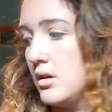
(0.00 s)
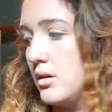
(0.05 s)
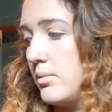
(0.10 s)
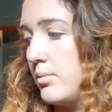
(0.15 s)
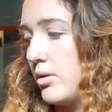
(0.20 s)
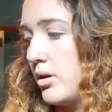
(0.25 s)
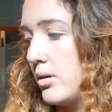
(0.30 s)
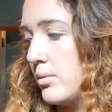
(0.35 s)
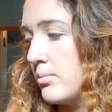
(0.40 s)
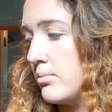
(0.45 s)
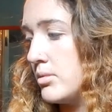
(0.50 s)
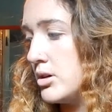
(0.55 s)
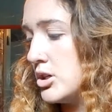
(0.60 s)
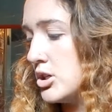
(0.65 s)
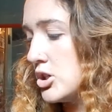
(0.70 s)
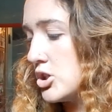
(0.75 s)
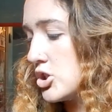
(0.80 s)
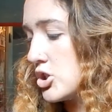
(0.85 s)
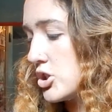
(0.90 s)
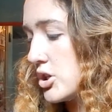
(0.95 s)
Bought
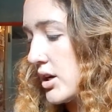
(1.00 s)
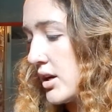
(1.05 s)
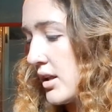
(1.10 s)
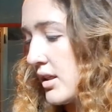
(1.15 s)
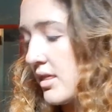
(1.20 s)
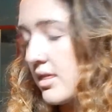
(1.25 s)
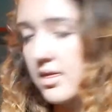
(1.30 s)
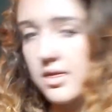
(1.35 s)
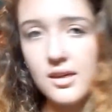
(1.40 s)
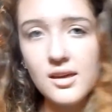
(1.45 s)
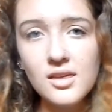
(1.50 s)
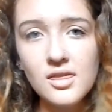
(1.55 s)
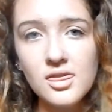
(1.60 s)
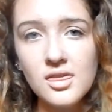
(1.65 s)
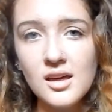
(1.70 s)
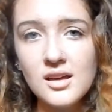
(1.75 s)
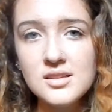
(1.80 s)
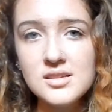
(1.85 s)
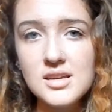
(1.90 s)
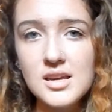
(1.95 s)
merch, and I think
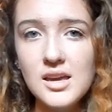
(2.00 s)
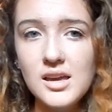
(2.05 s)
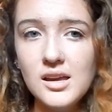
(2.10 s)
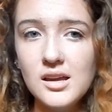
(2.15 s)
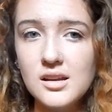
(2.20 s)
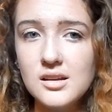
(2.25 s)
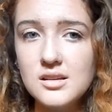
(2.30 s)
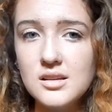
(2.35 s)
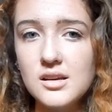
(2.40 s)
that's it.